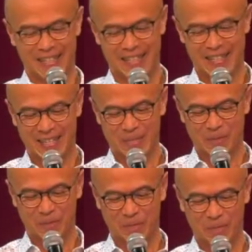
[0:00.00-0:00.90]

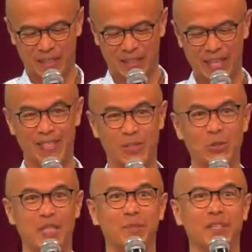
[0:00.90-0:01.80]
Um, let's
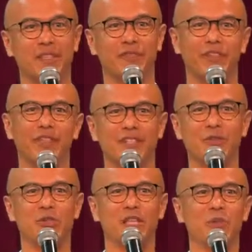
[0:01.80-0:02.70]
do something different.
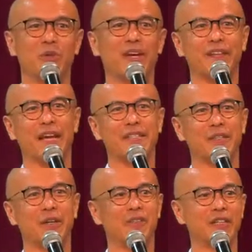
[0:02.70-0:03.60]
Usually we'll have tithes
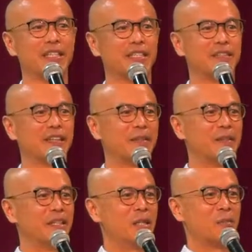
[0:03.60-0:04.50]
and offering here, right?
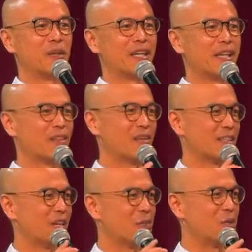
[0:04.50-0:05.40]
But I thought
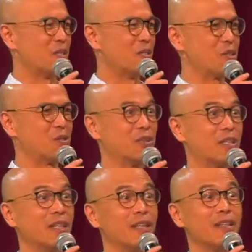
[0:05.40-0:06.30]
now we
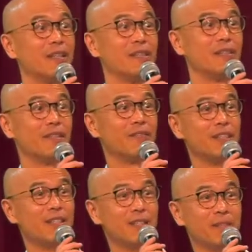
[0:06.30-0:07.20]
should, uh, if
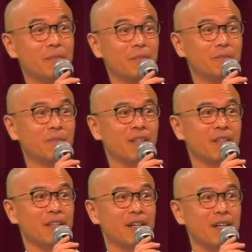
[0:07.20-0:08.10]
the
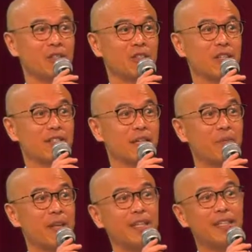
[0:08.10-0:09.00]
ushers are
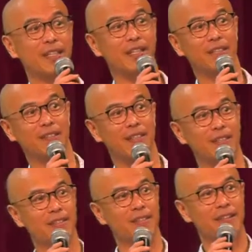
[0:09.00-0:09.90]
ready,
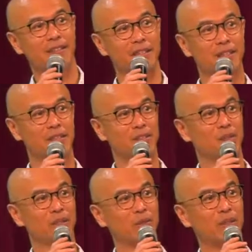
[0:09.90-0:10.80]
the sisters
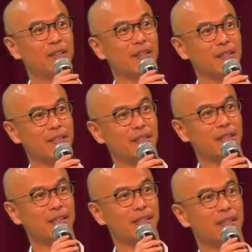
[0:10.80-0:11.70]
who are doing this
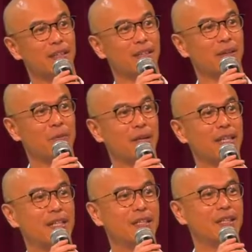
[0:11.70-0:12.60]
are
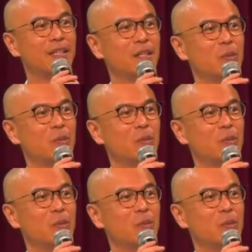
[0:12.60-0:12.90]
ready,